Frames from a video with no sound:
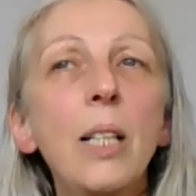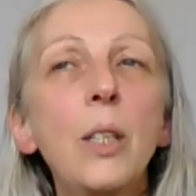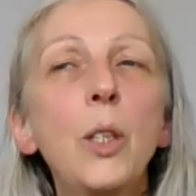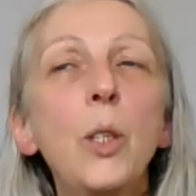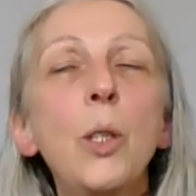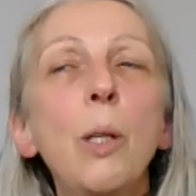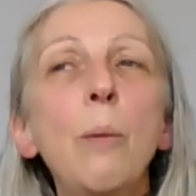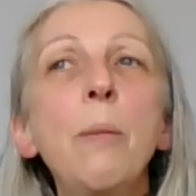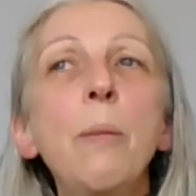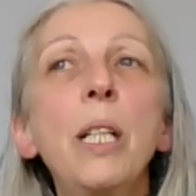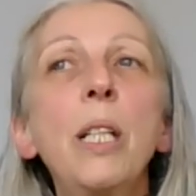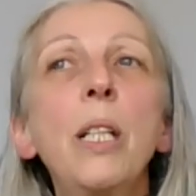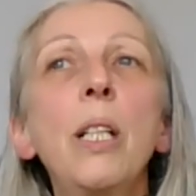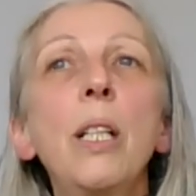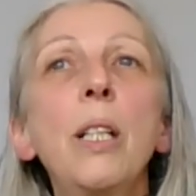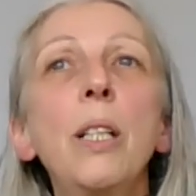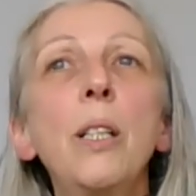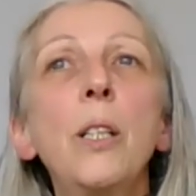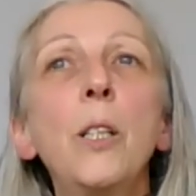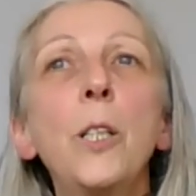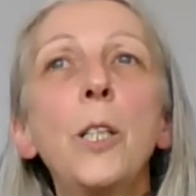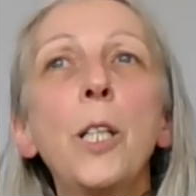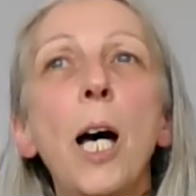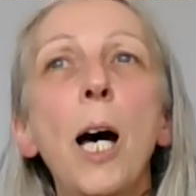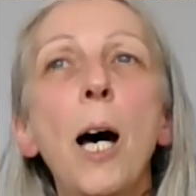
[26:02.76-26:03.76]

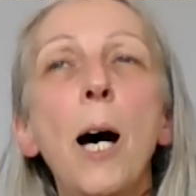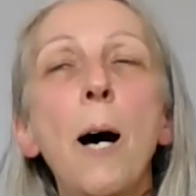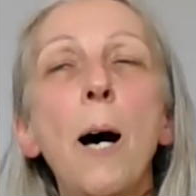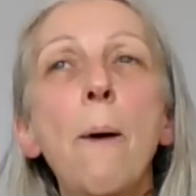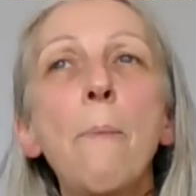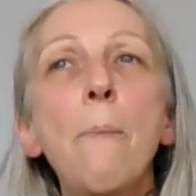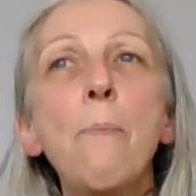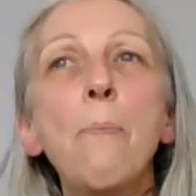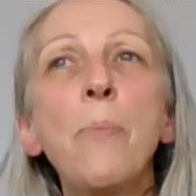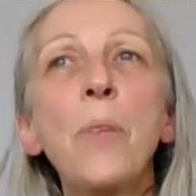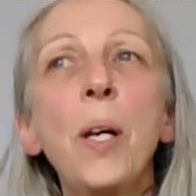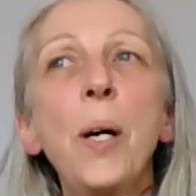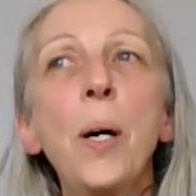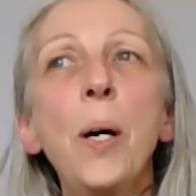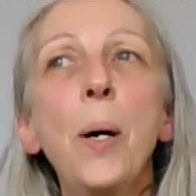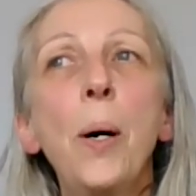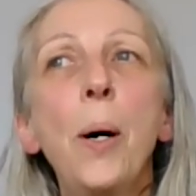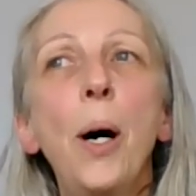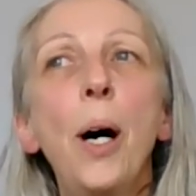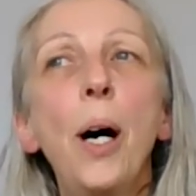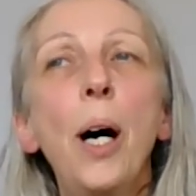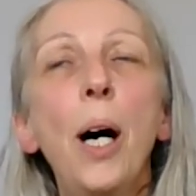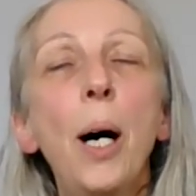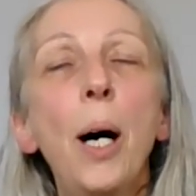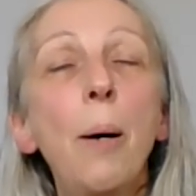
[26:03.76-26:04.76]
dominant
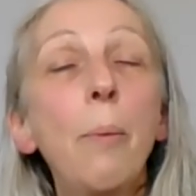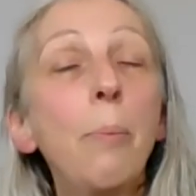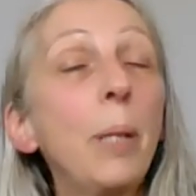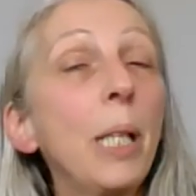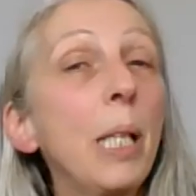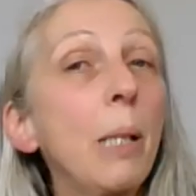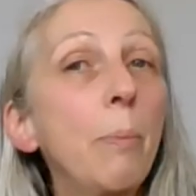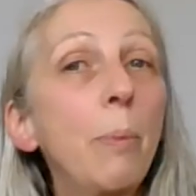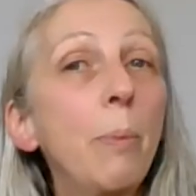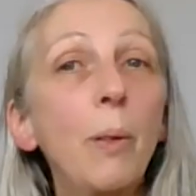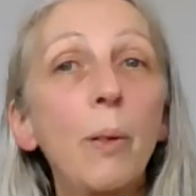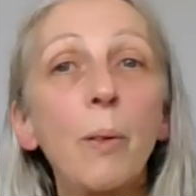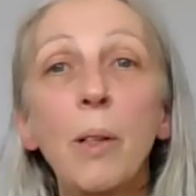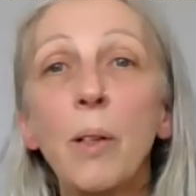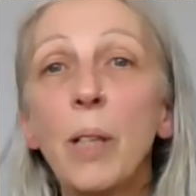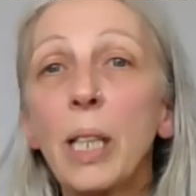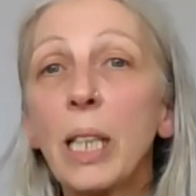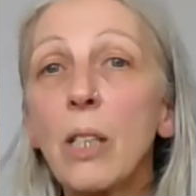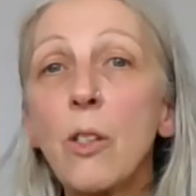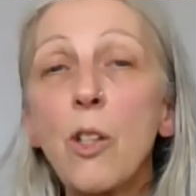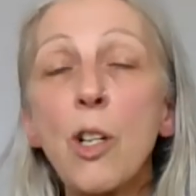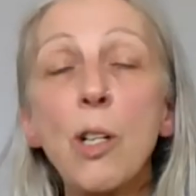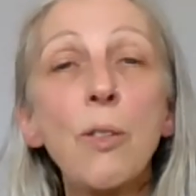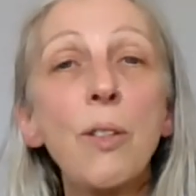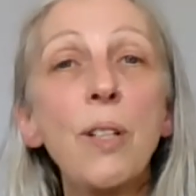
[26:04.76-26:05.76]
people,
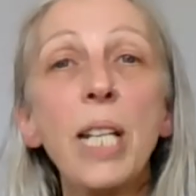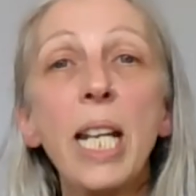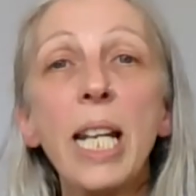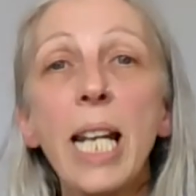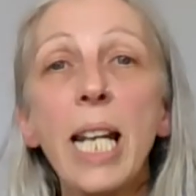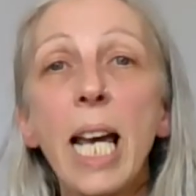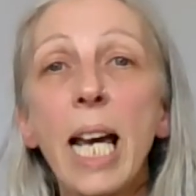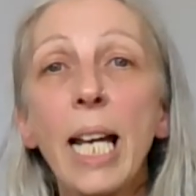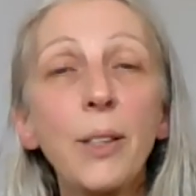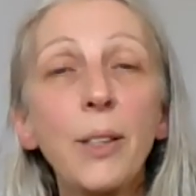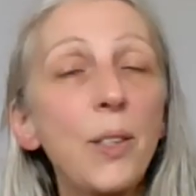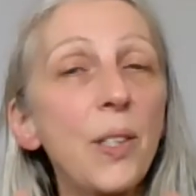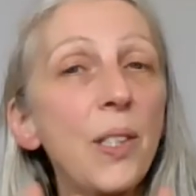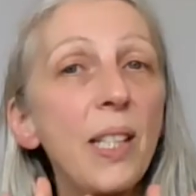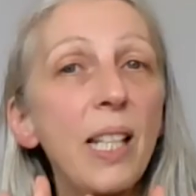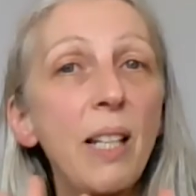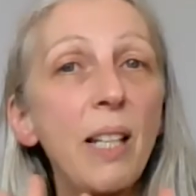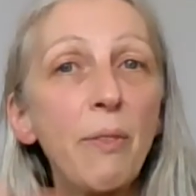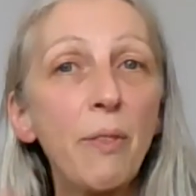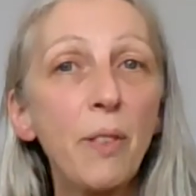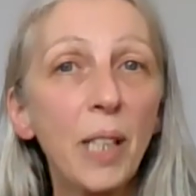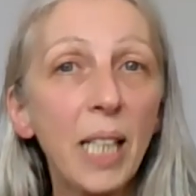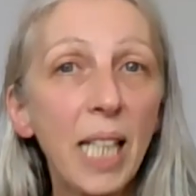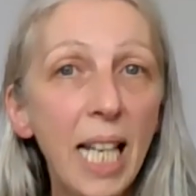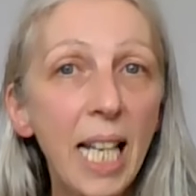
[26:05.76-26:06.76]
children and adults, they
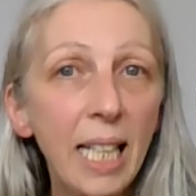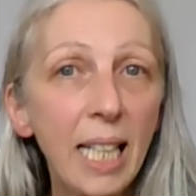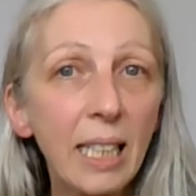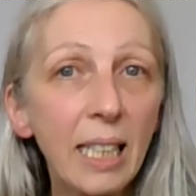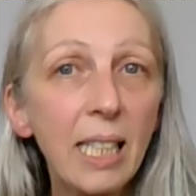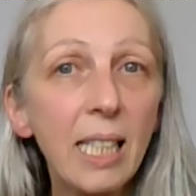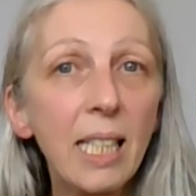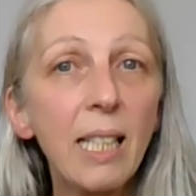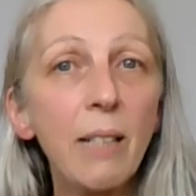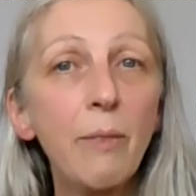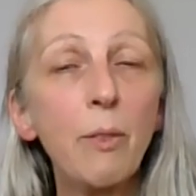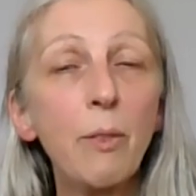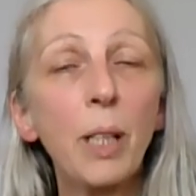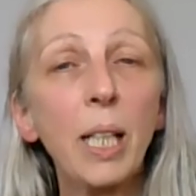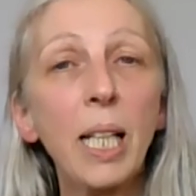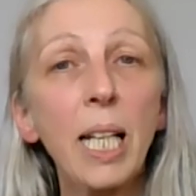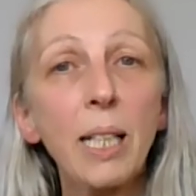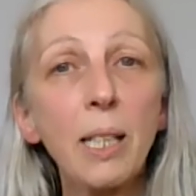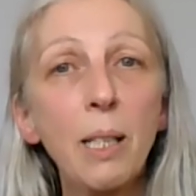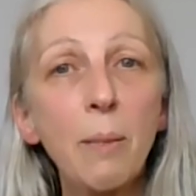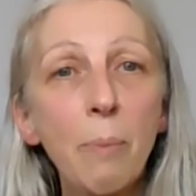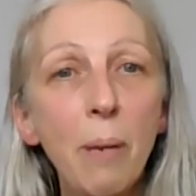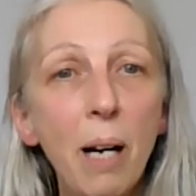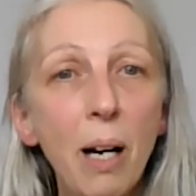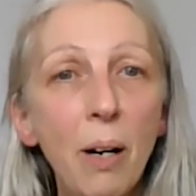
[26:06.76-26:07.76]

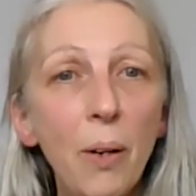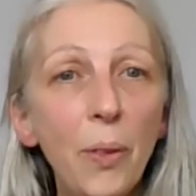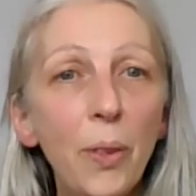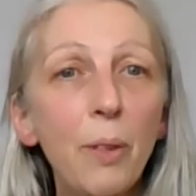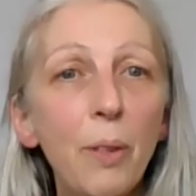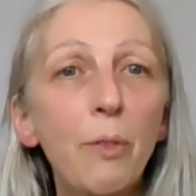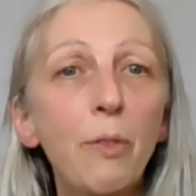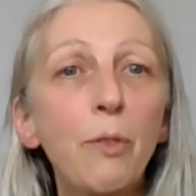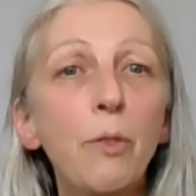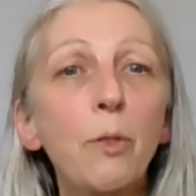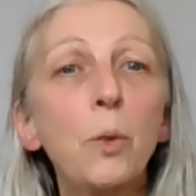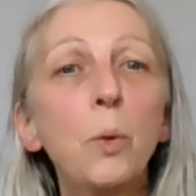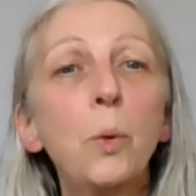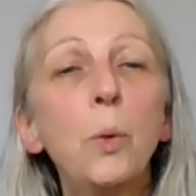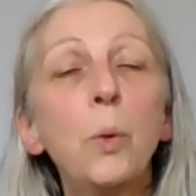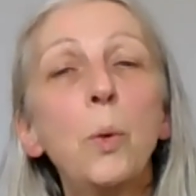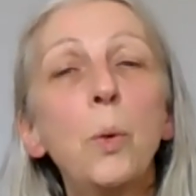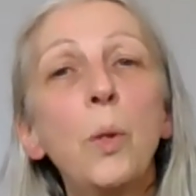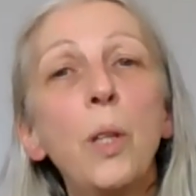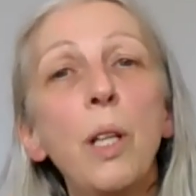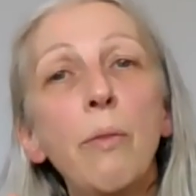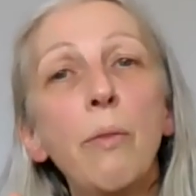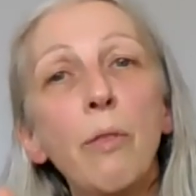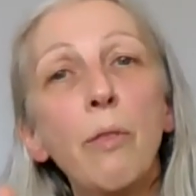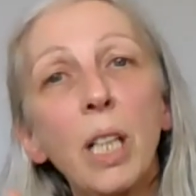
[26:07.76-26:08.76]
forget about the
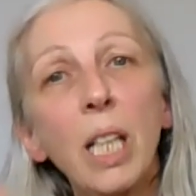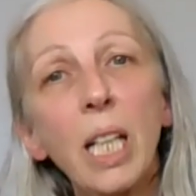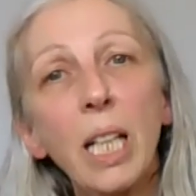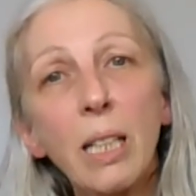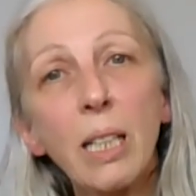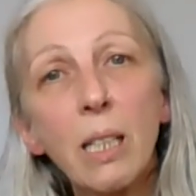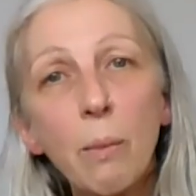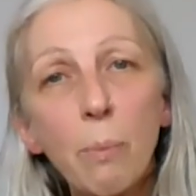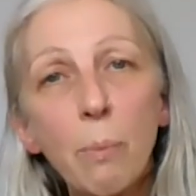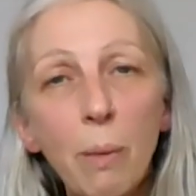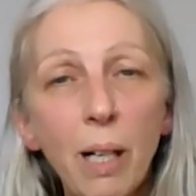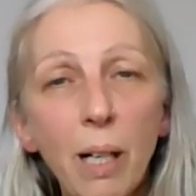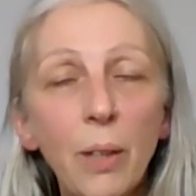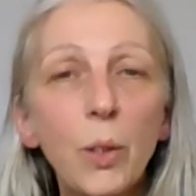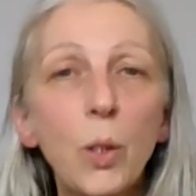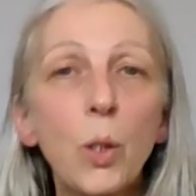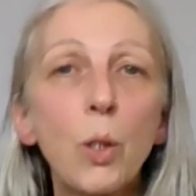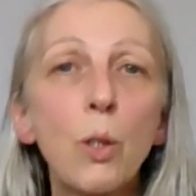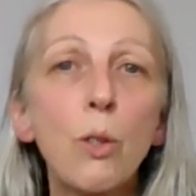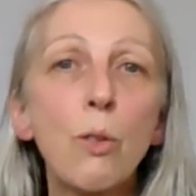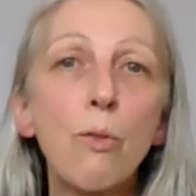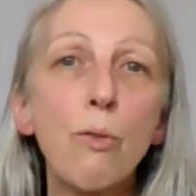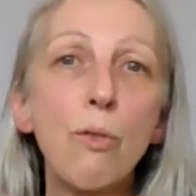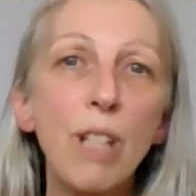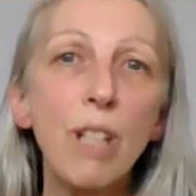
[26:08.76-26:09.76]
food, they forget about
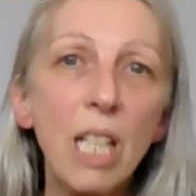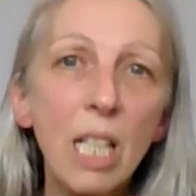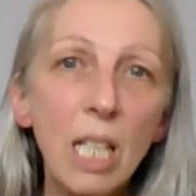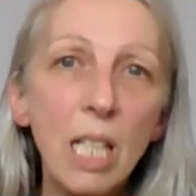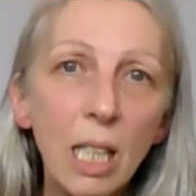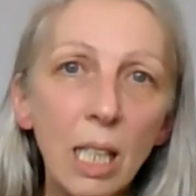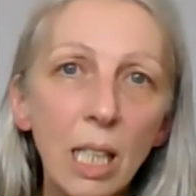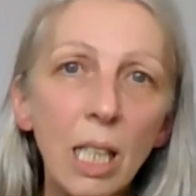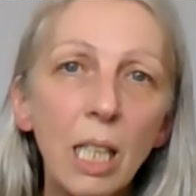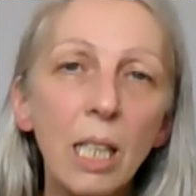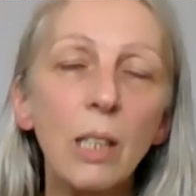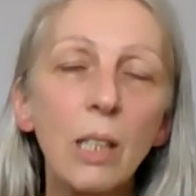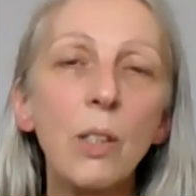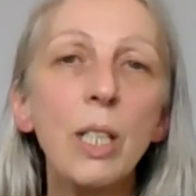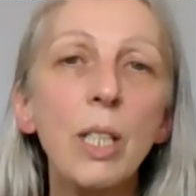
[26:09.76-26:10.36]
to drink it.